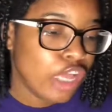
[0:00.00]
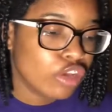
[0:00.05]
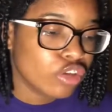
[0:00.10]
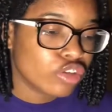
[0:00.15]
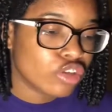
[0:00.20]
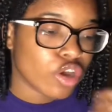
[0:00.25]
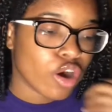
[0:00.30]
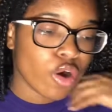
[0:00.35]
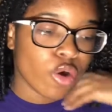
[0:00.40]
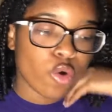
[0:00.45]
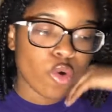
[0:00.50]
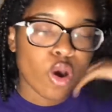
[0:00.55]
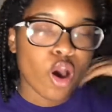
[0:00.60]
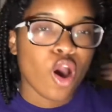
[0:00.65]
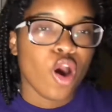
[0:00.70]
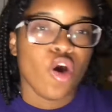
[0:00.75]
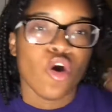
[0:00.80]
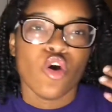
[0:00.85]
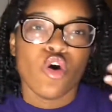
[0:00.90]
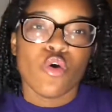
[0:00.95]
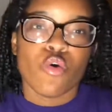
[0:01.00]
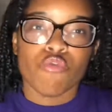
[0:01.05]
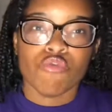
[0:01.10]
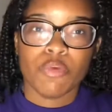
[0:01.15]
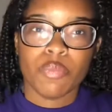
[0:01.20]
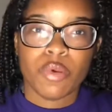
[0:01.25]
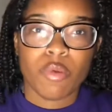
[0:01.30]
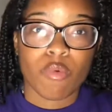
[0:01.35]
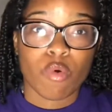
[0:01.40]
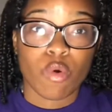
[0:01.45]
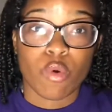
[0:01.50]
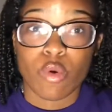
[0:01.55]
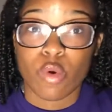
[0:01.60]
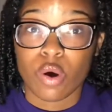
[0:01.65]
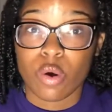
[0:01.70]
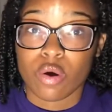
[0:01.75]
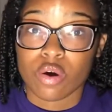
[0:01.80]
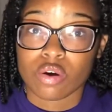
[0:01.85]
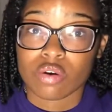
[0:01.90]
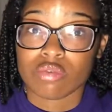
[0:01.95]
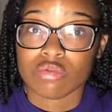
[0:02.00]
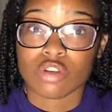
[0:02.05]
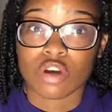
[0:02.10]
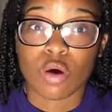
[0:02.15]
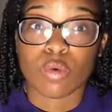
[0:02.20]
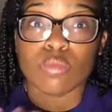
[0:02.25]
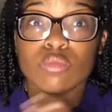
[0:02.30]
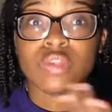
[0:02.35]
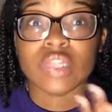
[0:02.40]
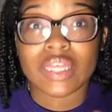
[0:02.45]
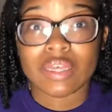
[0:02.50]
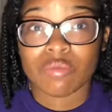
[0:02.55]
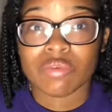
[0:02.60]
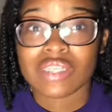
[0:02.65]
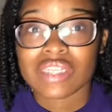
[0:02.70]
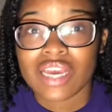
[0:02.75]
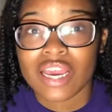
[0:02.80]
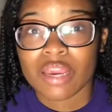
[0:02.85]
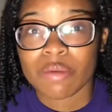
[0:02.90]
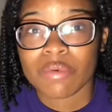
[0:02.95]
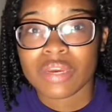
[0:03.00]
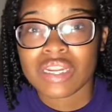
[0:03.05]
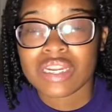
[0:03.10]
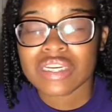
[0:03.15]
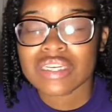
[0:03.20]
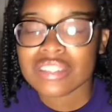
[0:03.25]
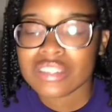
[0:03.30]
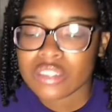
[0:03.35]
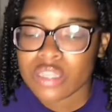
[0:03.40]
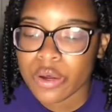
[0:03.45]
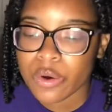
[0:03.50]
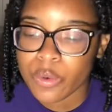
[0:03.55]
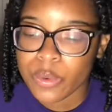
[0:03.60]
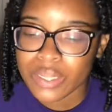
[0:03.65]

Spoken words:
So for people who don't live with diabetes,